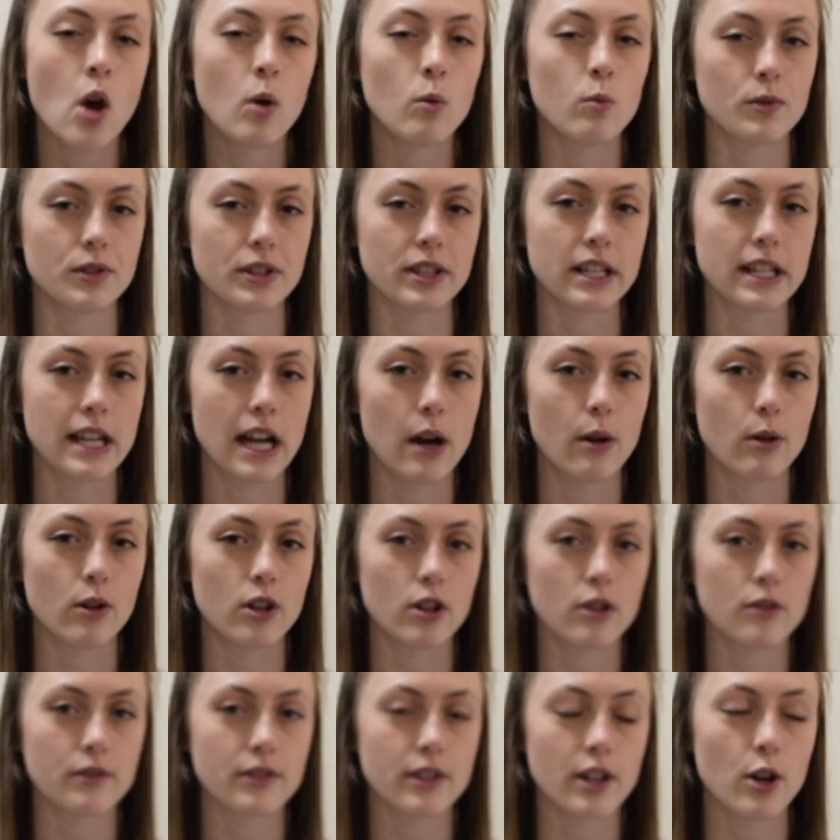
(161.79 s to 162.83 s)
We'll see how it
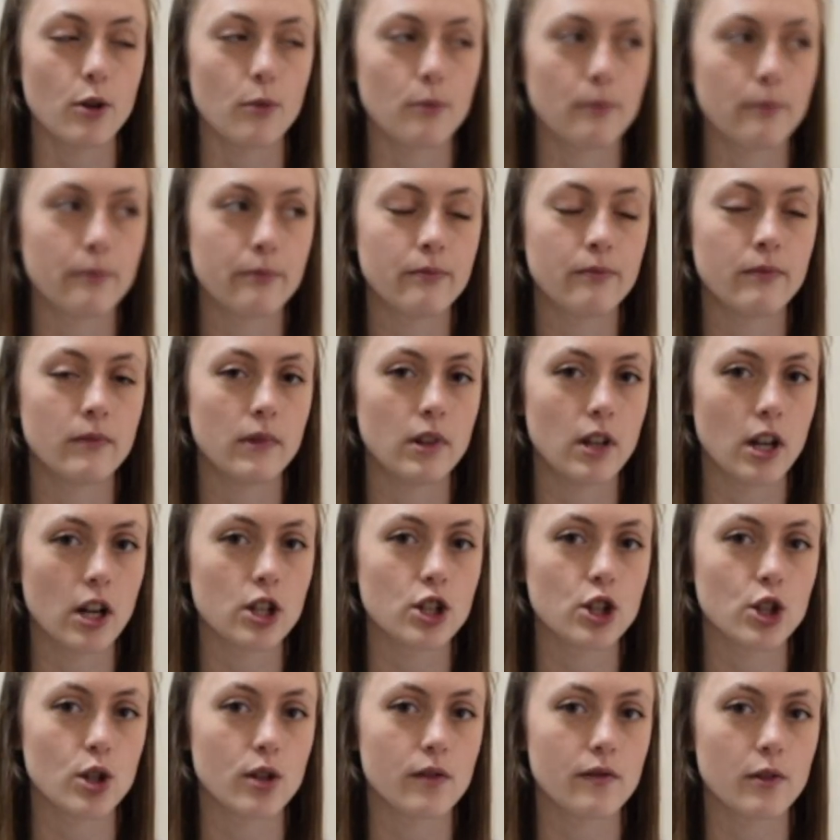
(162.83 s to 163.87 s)
goes though. Not
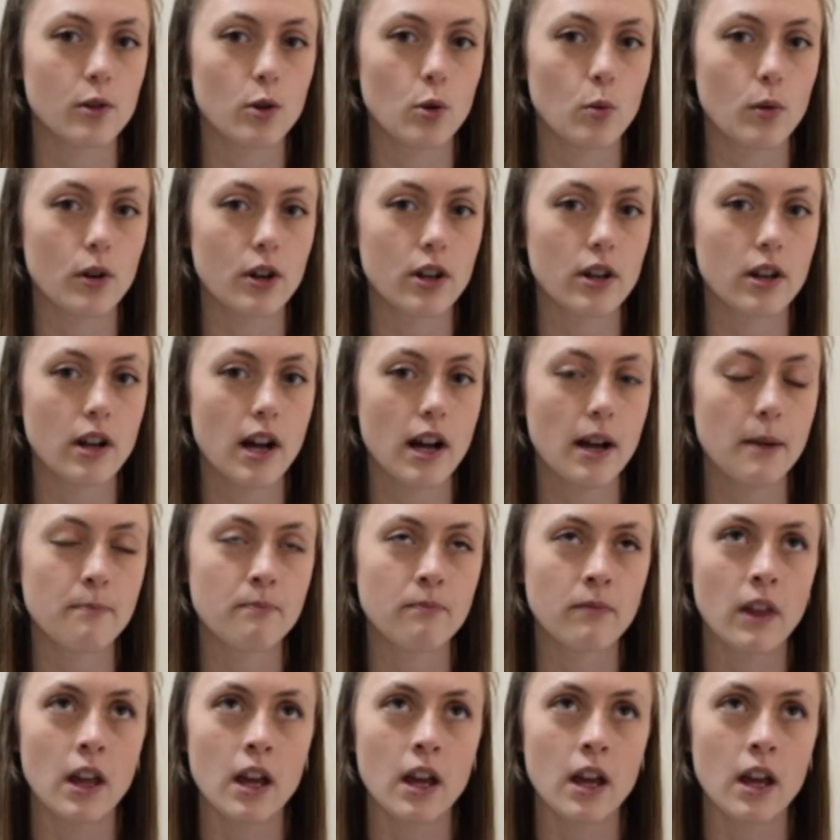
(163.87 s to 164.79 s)
sure if it'll work or not.